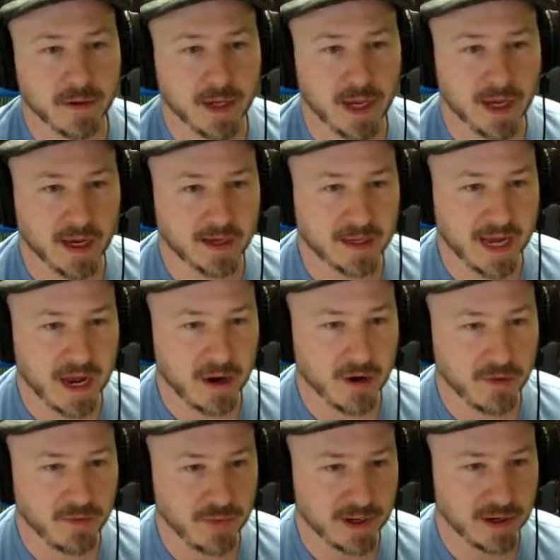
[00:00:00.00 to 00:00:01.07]
And
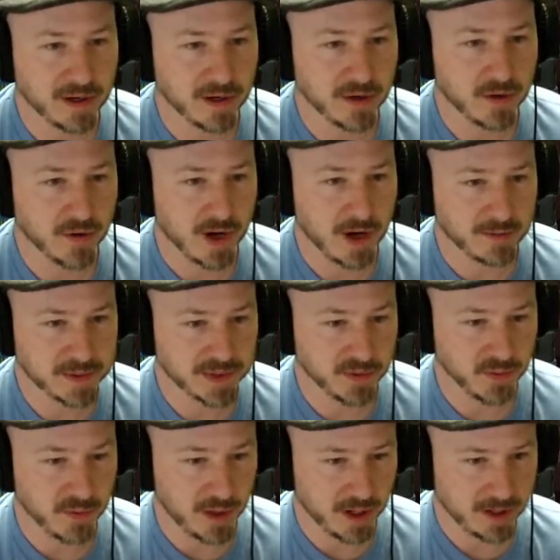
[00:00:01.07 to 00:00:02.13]
now we can go up to the
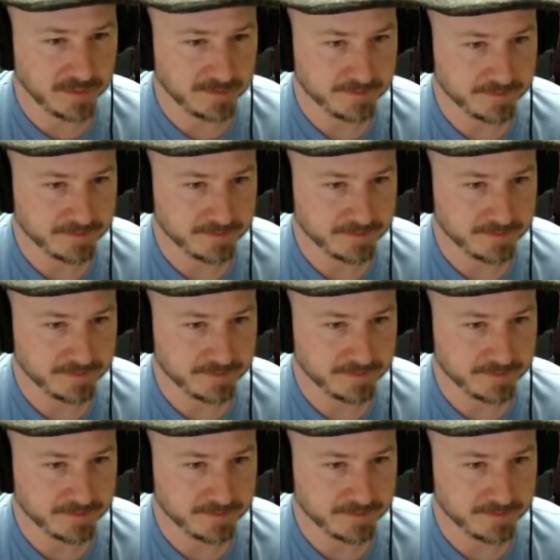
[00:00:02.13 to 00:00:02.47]
wall